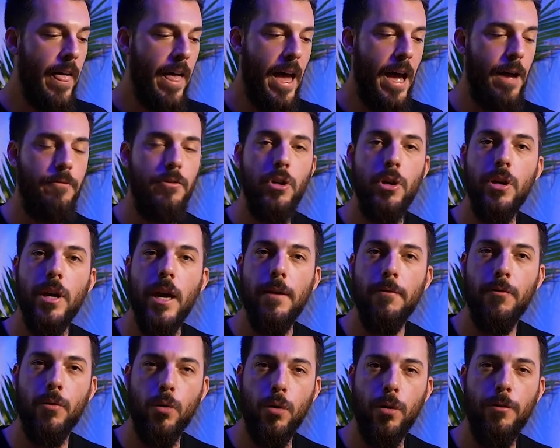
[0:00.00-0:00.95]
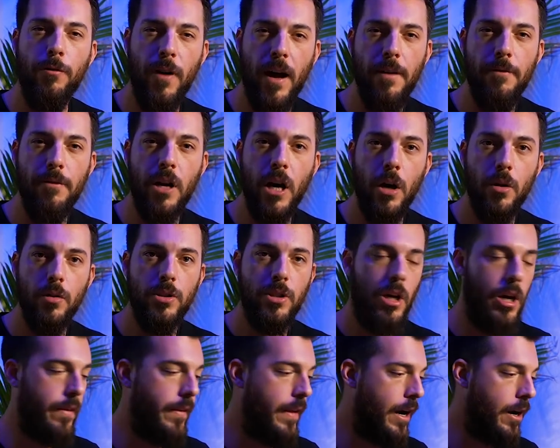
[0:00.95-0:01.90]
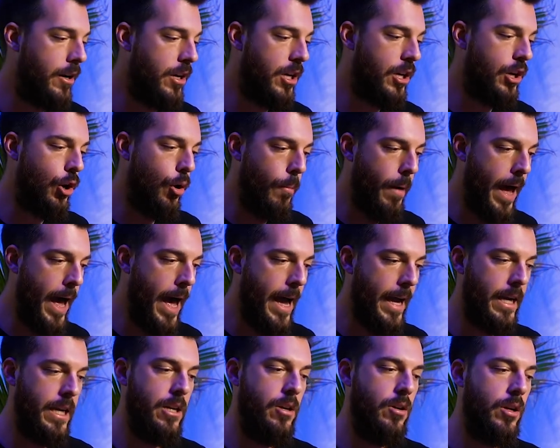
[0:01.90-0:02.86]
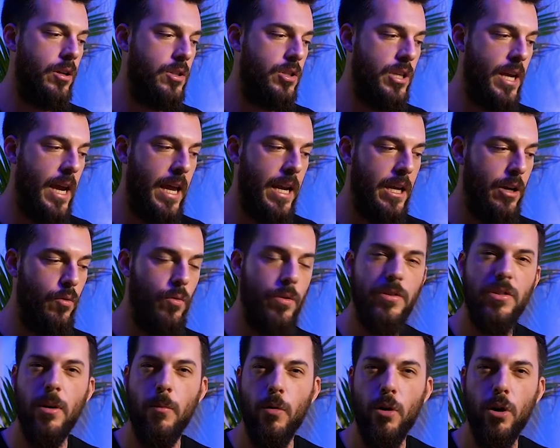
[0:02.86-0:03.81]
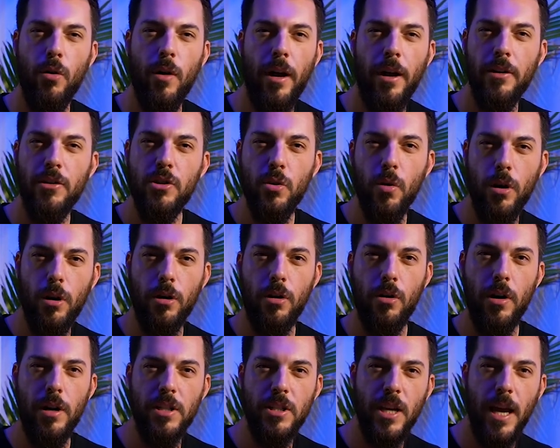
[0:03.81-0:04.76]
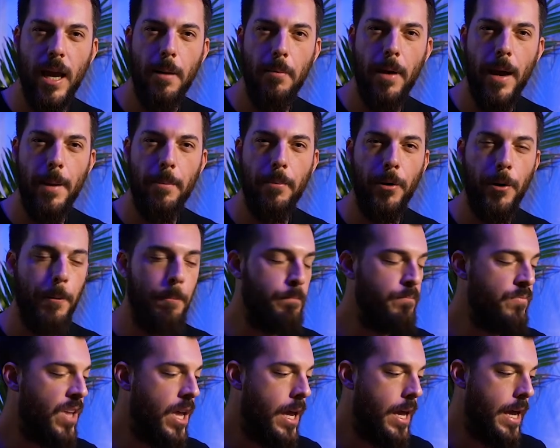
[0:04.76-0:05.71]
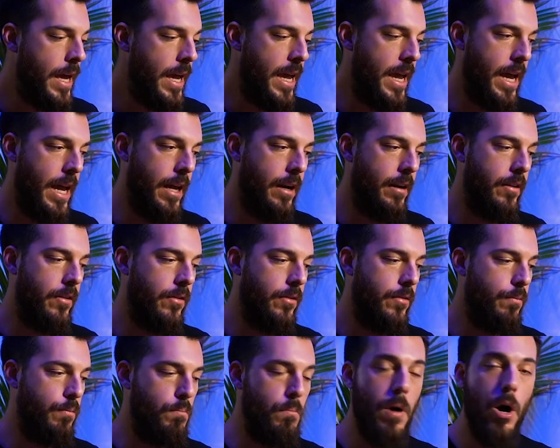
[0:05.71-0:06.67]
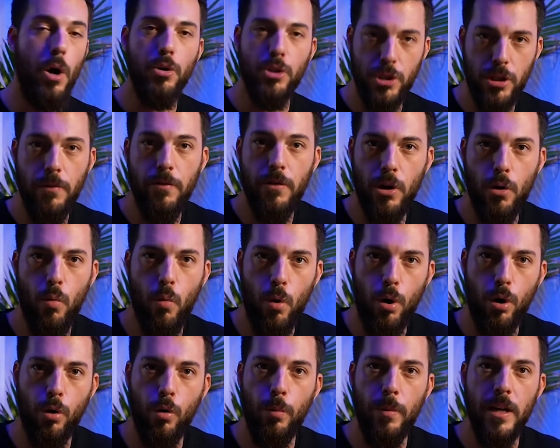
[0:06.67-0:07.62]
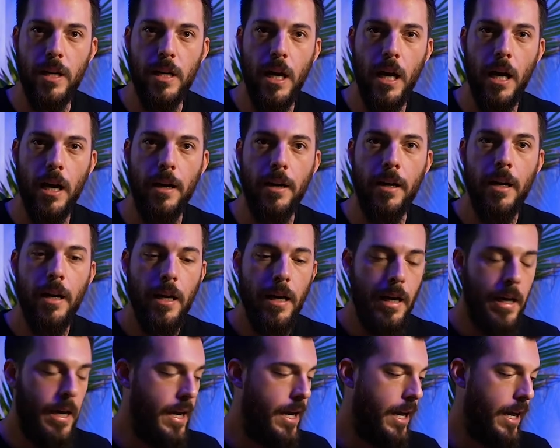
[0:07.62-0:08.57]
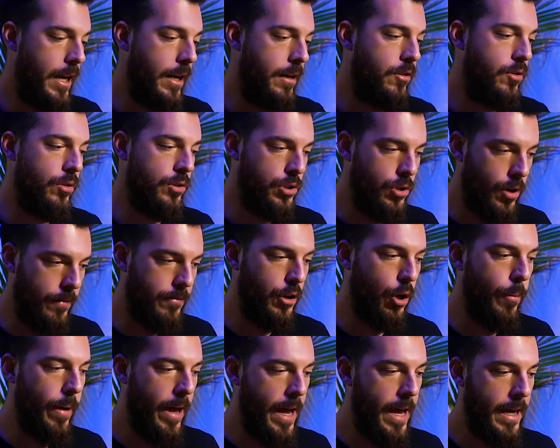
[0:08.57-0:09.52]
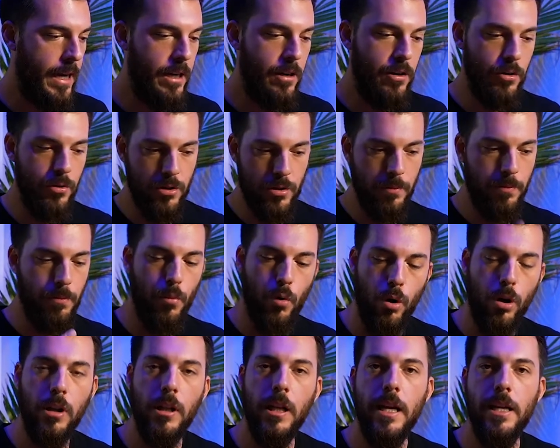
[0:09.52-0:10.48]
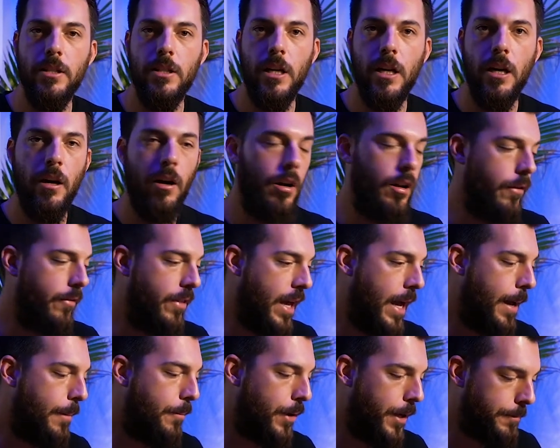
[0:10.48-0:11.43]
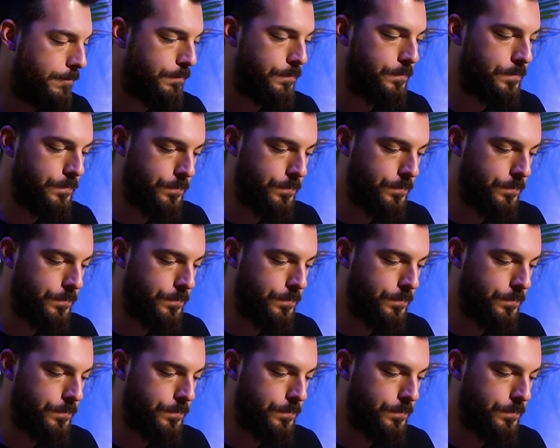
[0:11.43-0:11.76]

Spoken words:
after you get 4 or 5 coats on there, you can go back and you can sand it with somewhere around a 200 grit sandpaper, and most of your work will be done. And you'll still have to go back and do some more glazing and all of that, but